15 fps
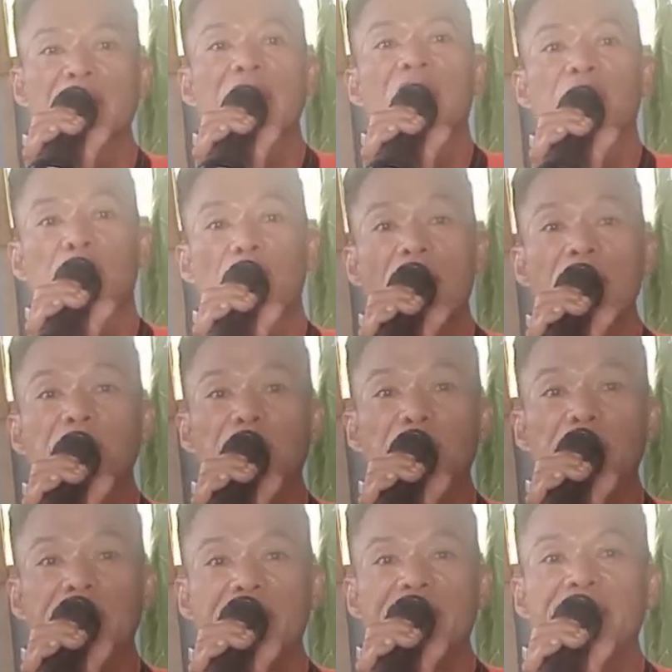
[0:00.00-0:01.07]
You have to
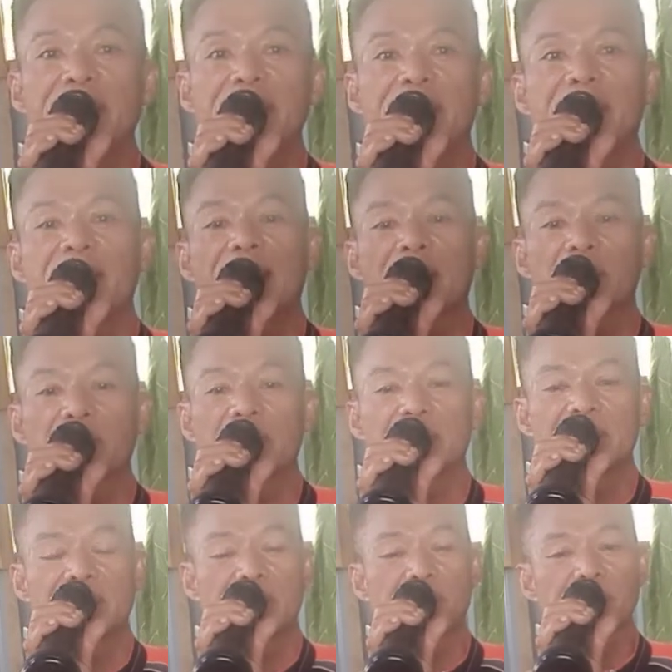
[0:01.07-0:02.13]
learn their
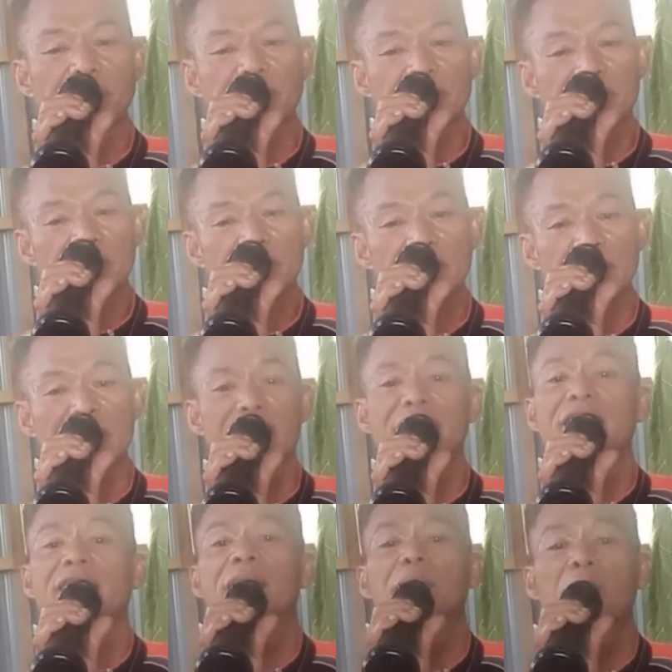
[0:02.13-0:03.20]
language in
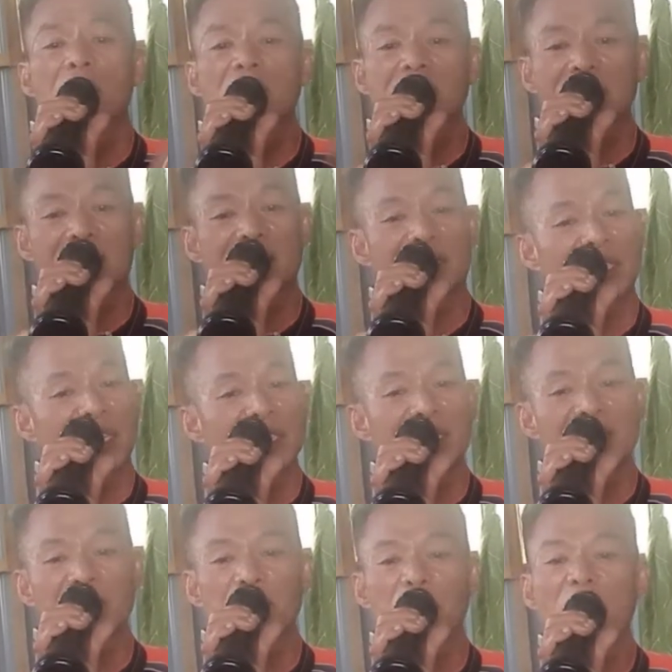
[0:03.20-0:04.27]
the most
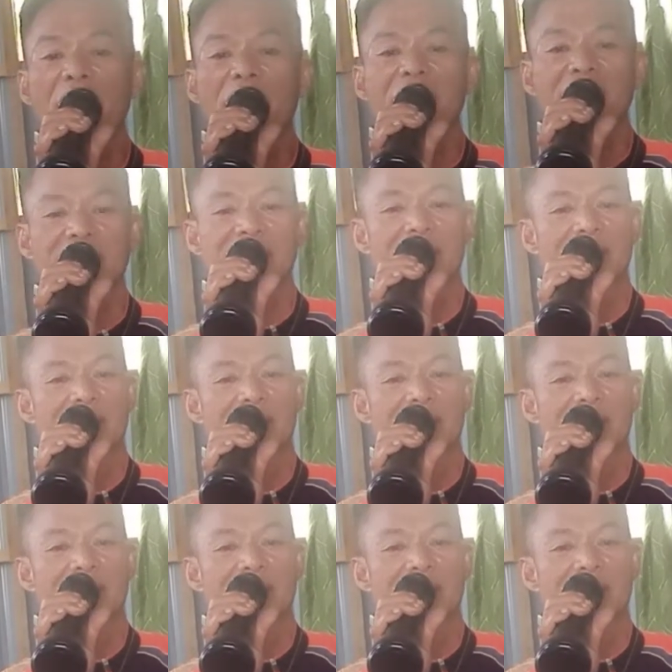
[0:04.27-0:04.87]
extensive ways.